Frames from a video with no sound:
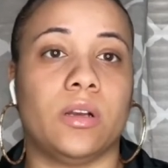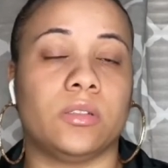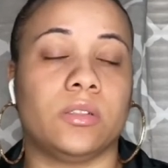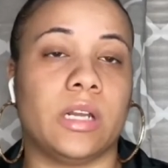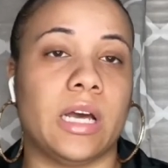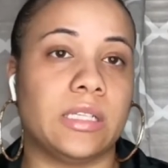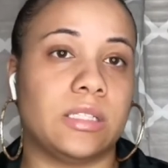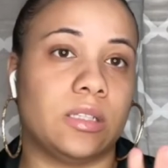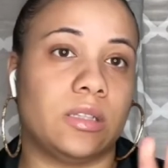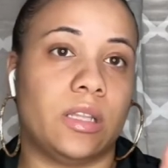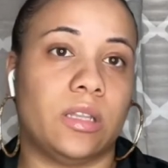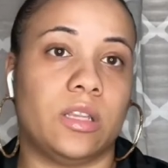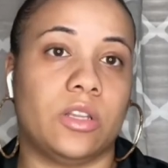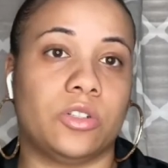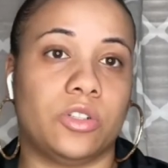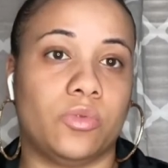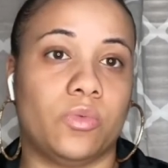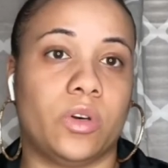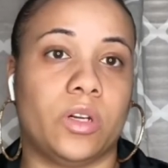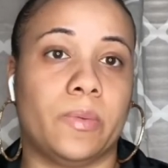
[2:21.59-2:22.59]
So that's the thing that
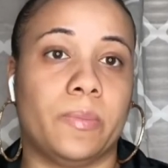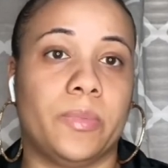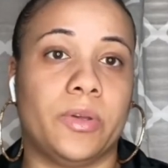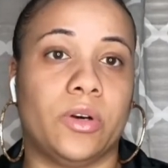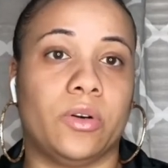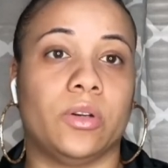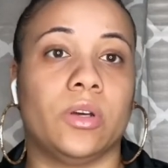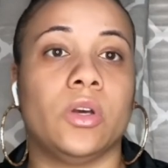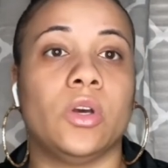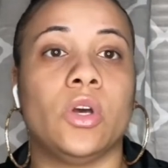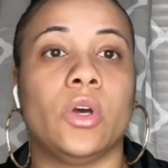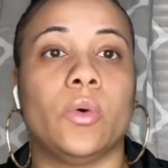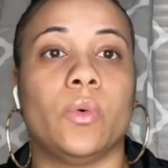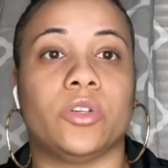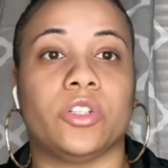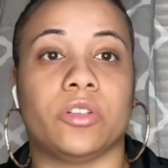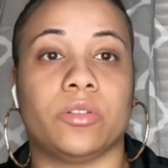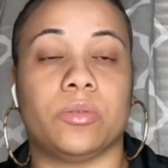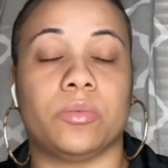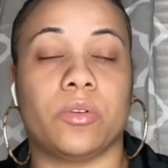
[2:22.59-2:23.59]
you wanna build with
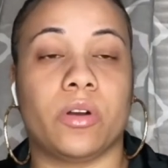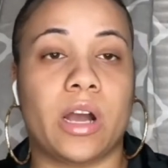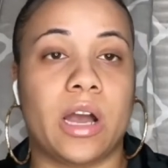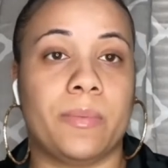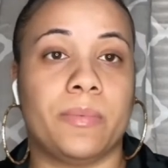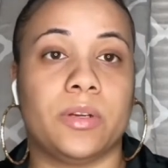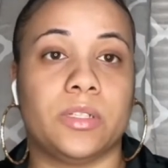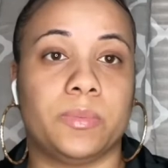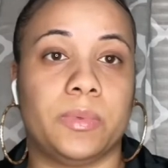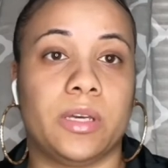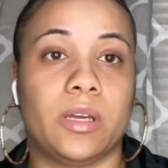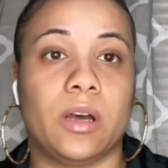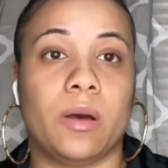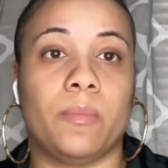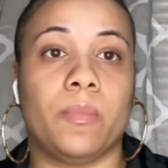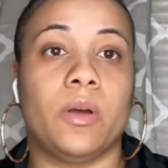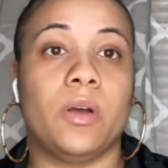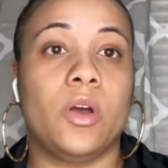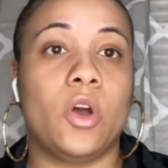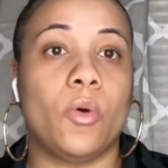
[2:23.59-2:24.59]
your subscribers, become
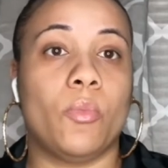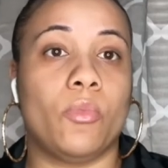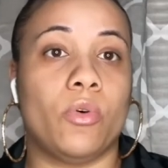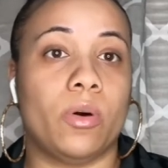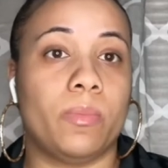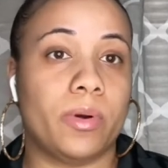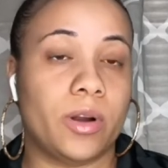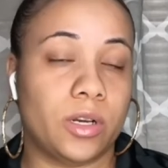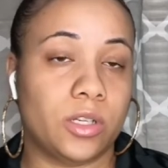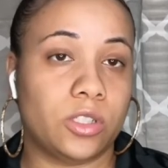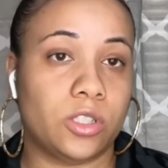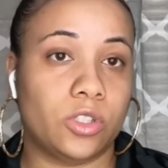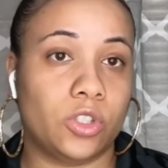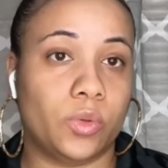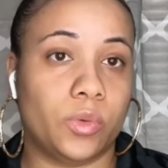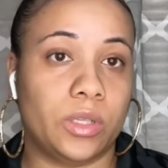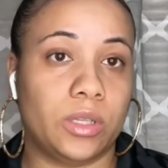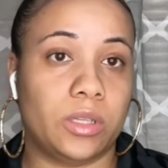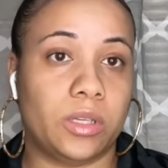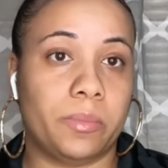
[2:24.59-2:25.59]
more personal
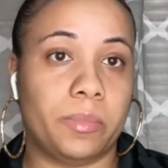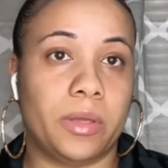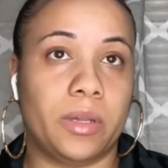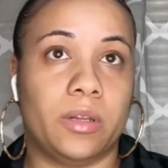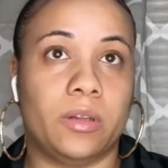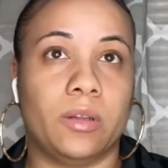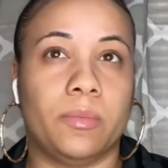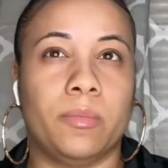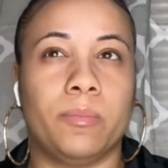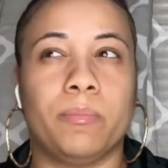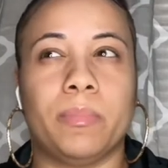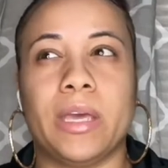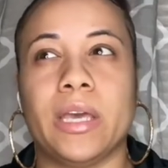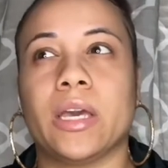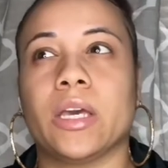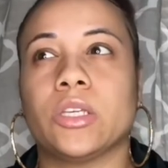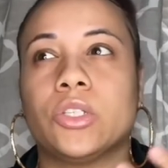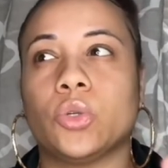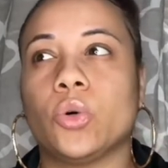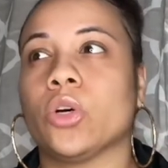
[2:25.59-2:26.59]
with them and
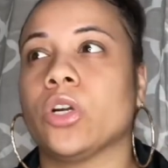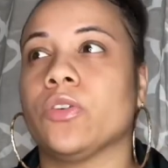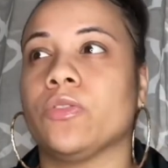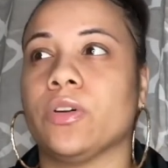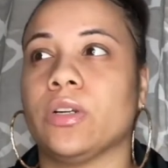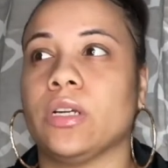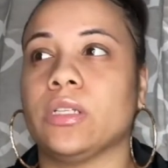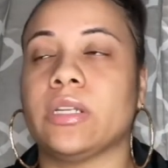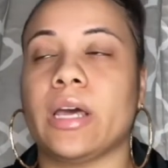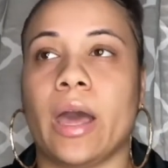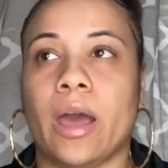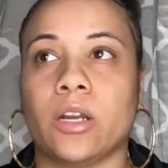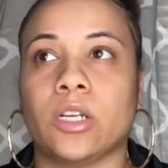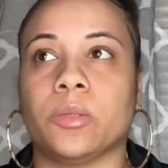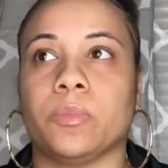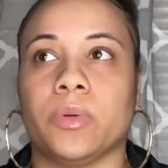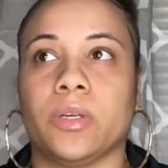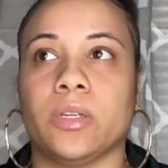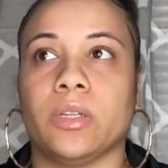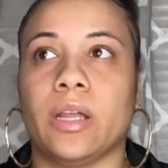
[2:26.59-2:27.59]
make sort of an
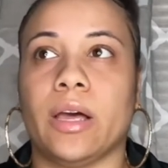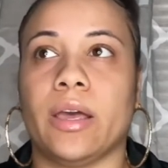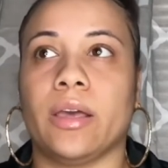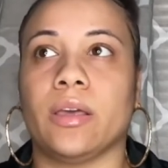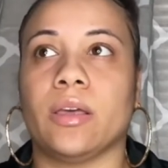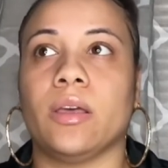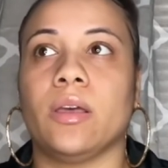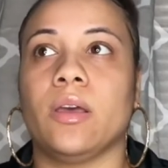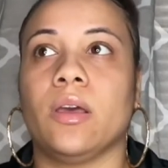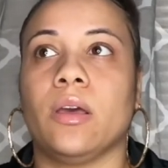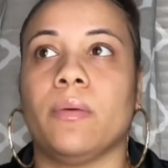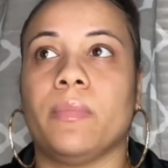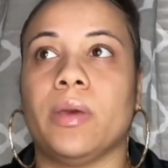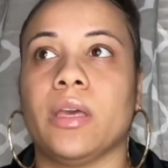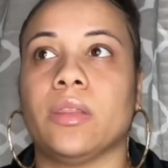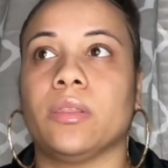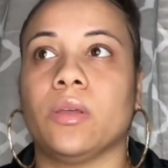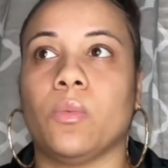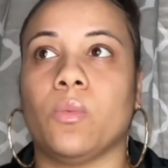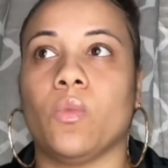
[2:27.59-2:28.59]
attachment, like
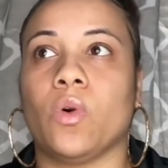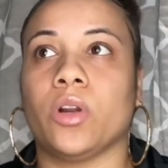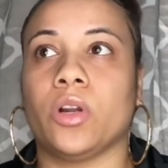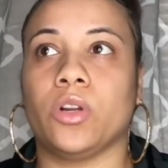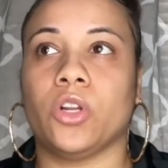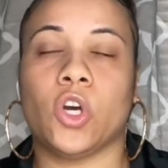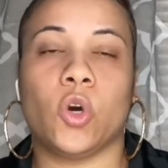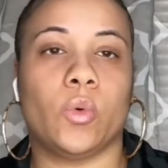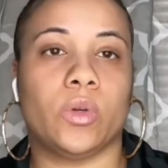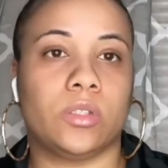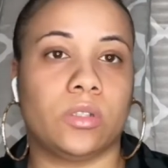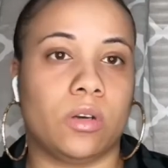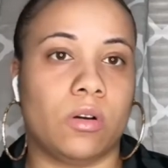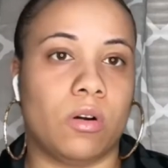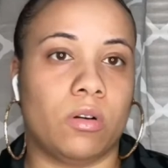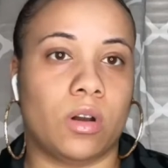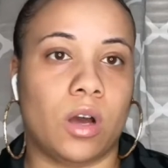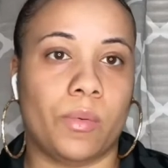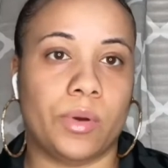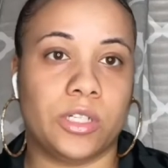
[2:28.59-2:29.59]
make them wanna know what's
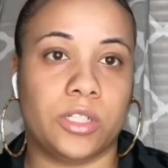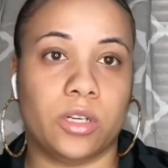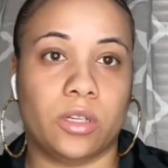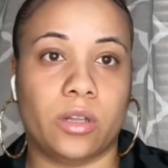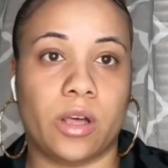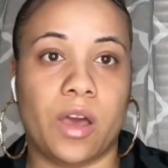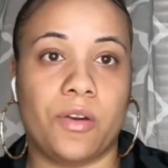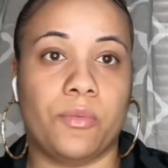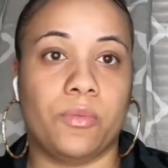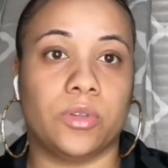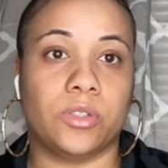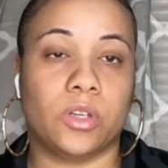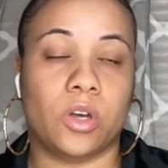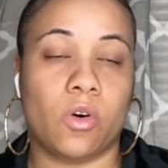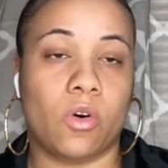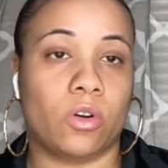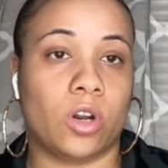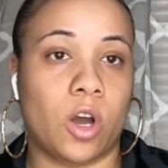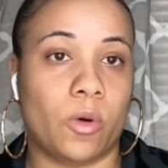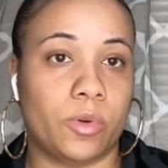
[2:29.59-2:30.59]
going on with your life, what's
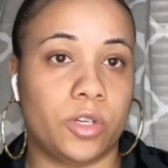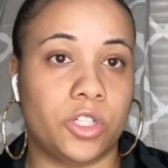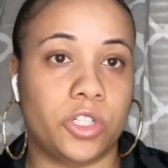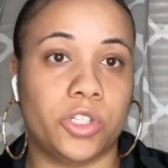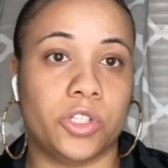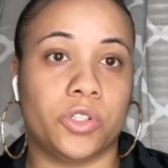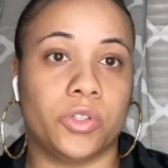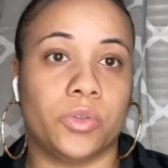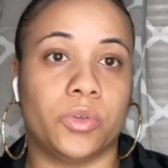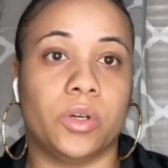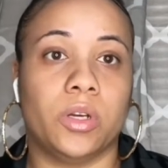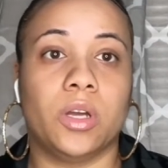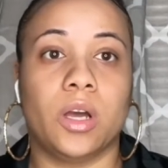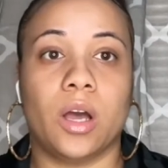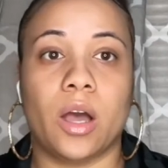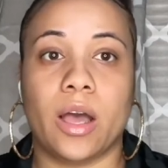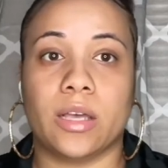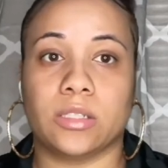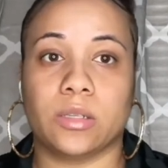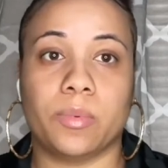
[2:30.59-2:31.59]
going on with you
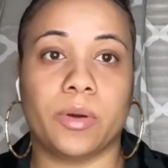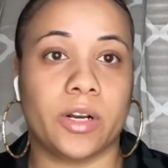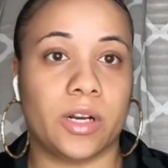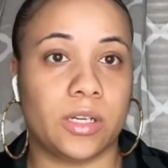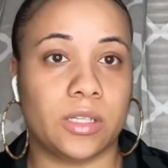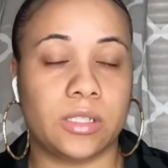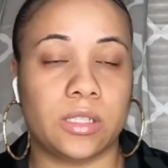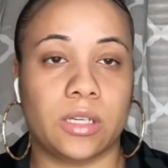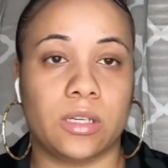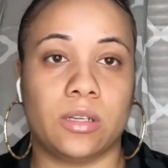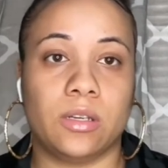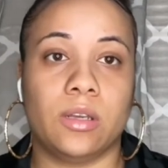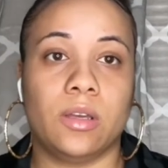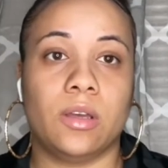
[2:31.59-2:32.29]
as a person.